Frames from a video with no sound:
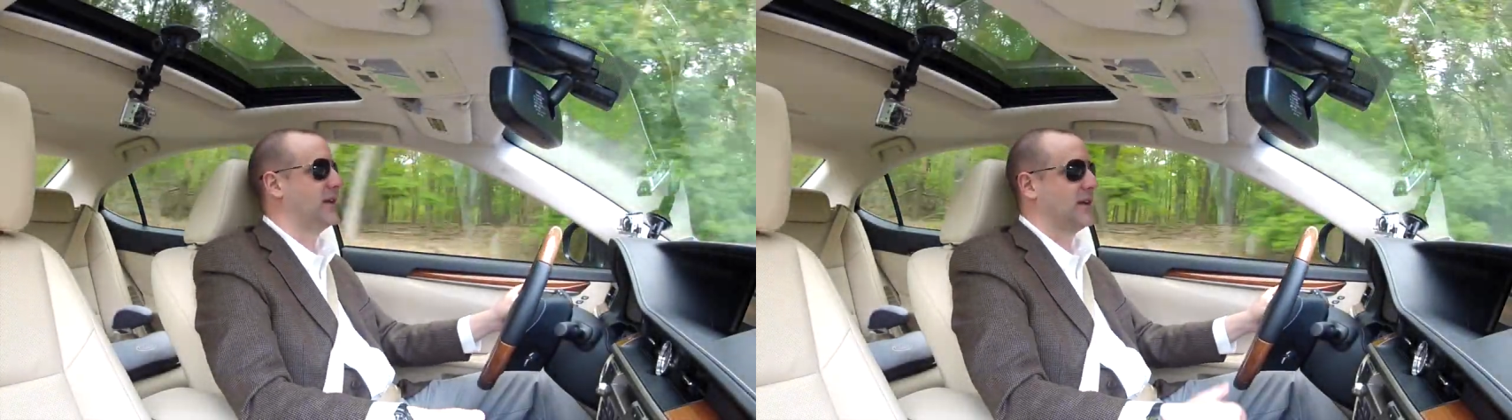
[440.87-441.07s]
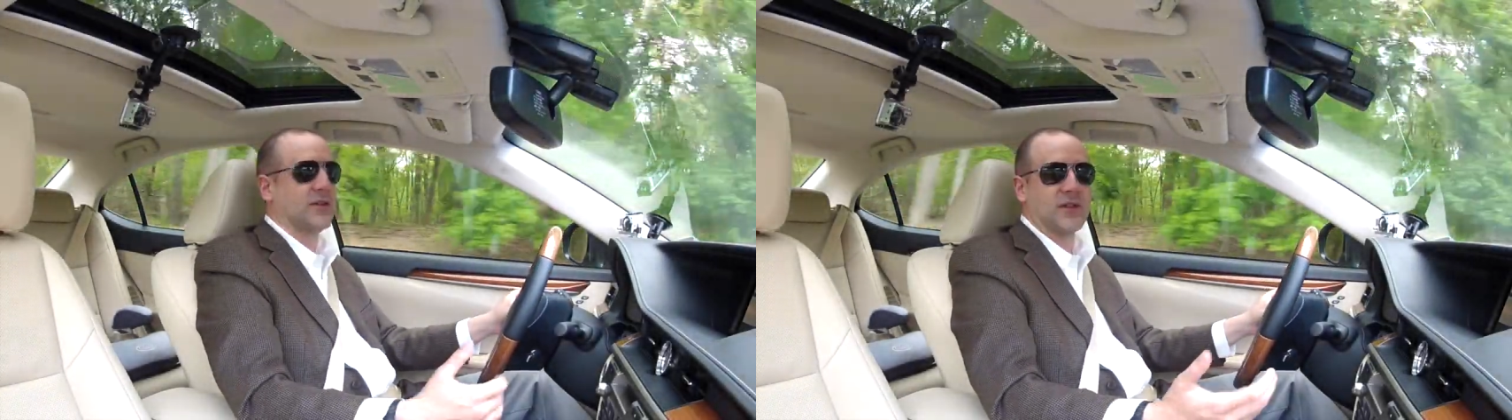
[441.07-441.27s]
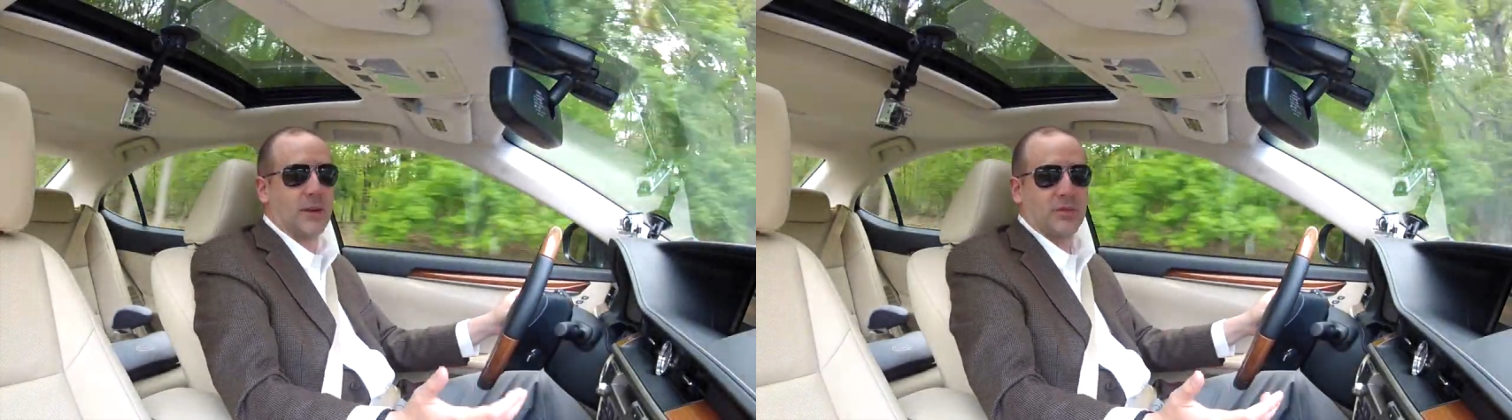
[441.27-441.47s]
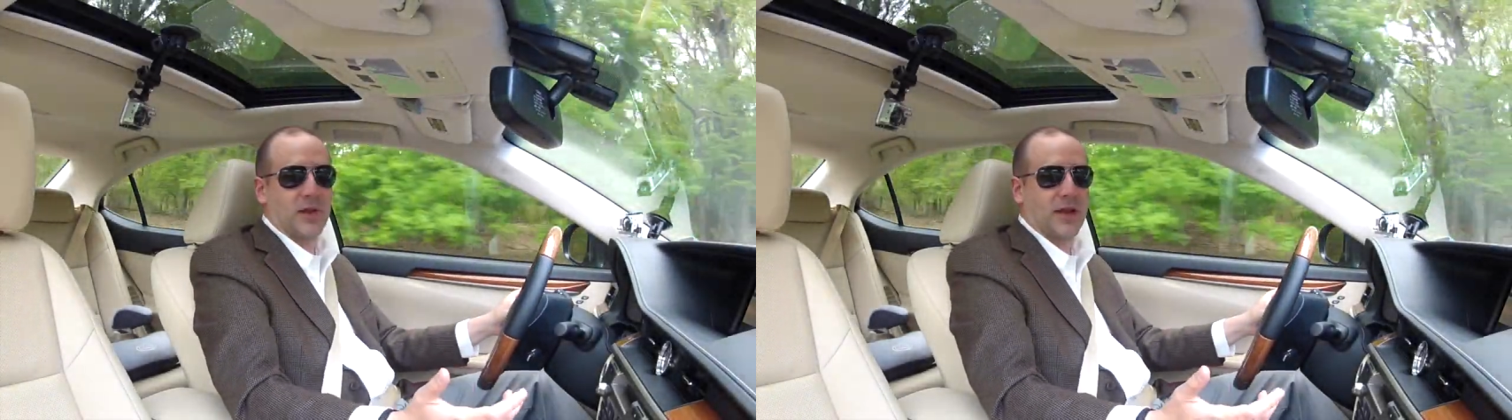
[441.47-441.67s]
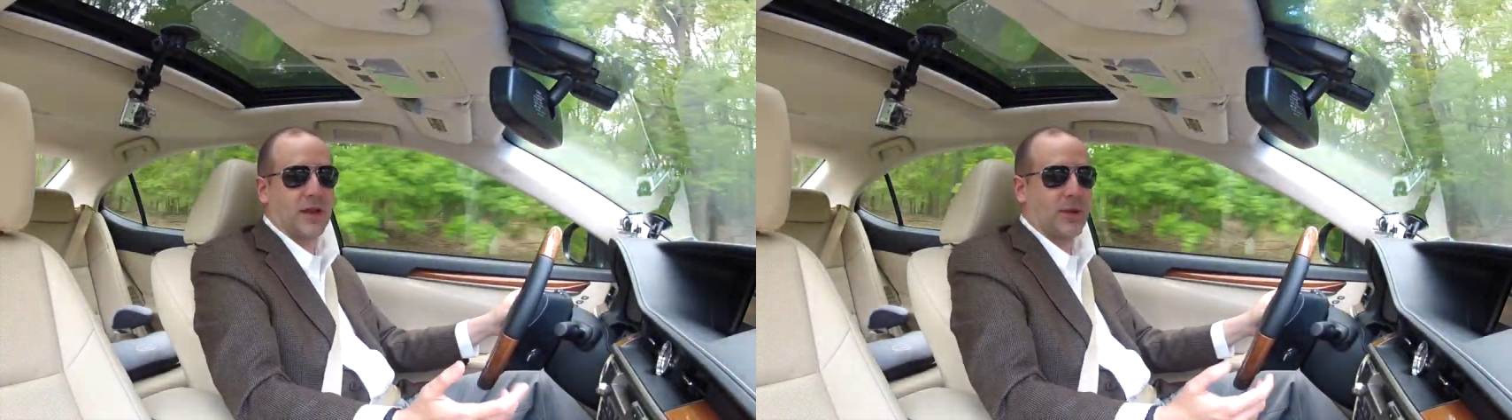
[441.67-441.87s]
and you stop
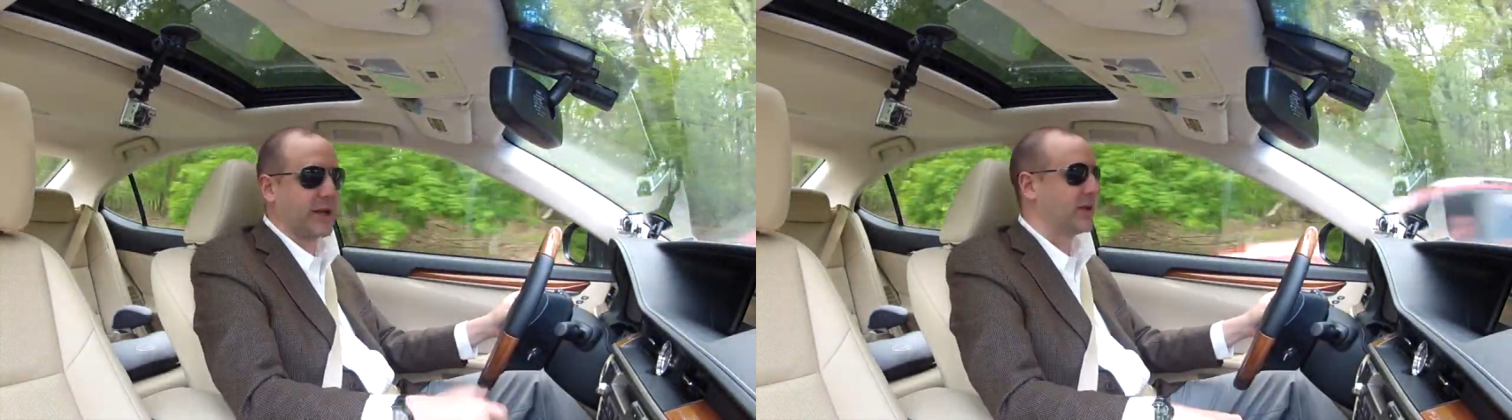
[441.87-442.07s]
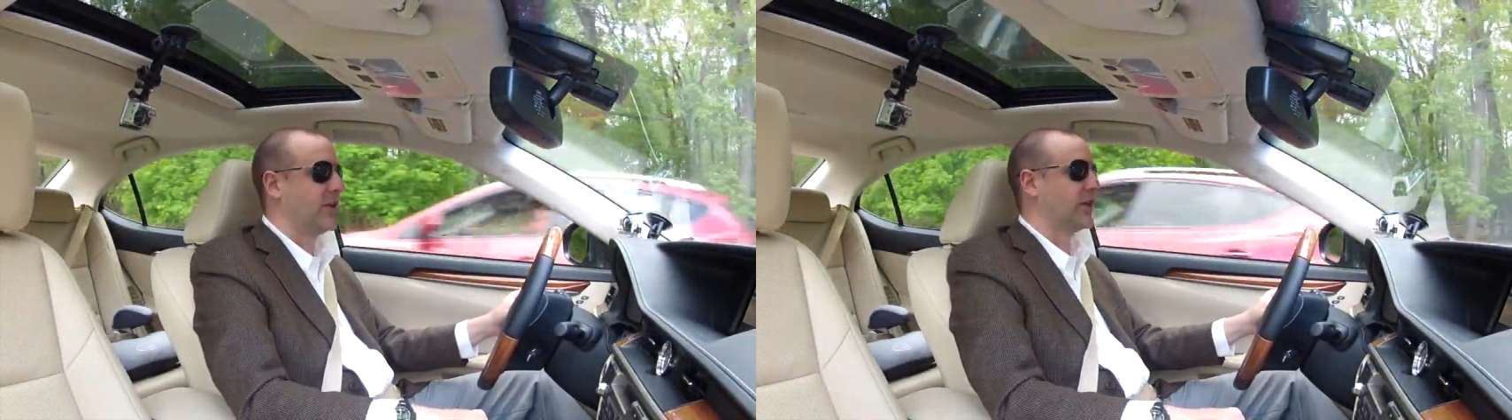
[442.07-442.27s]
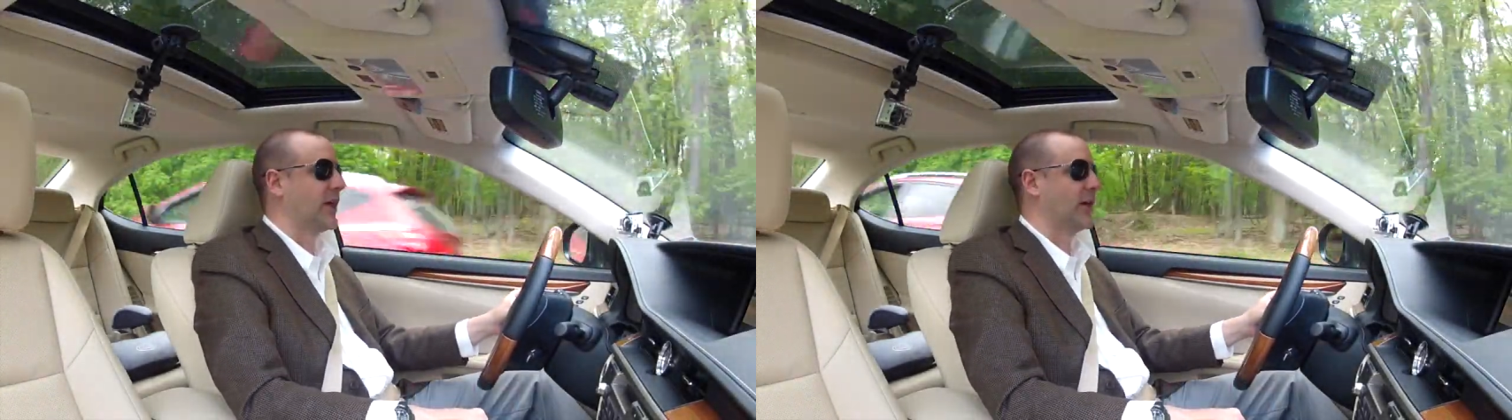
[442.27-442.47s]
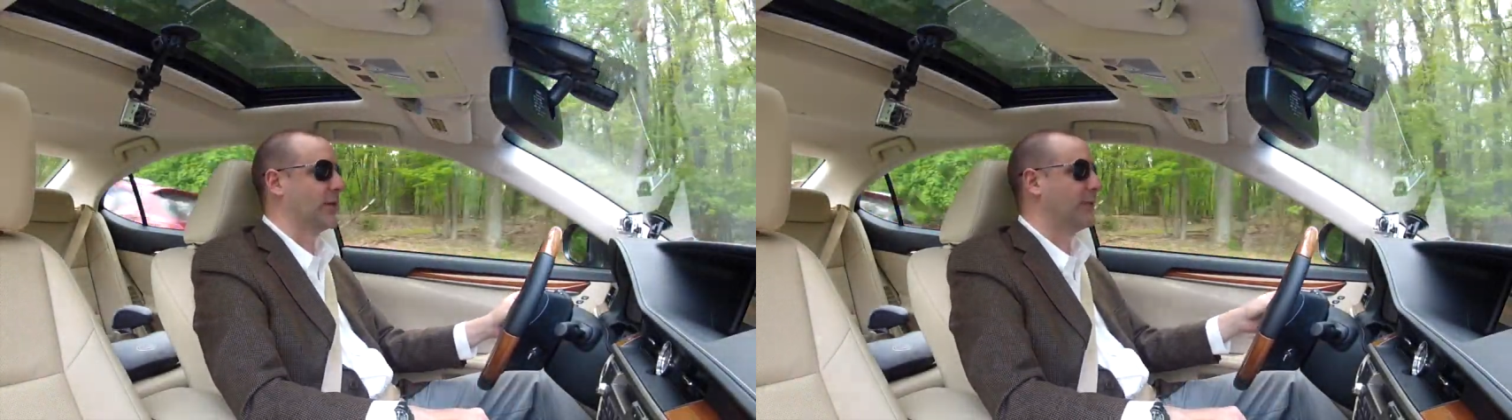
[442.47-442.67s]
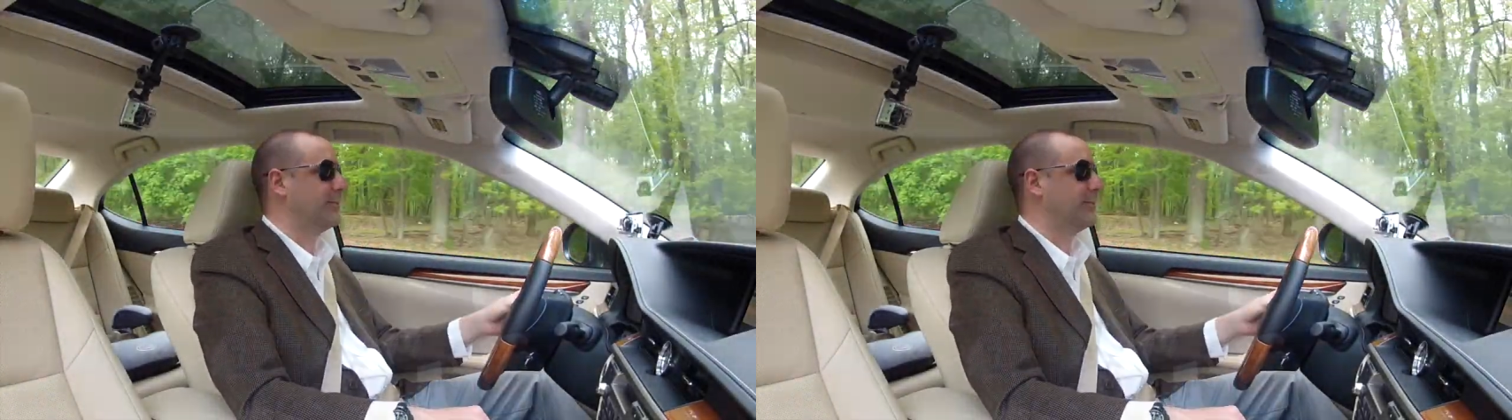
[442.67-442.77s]
thinking about it altogether.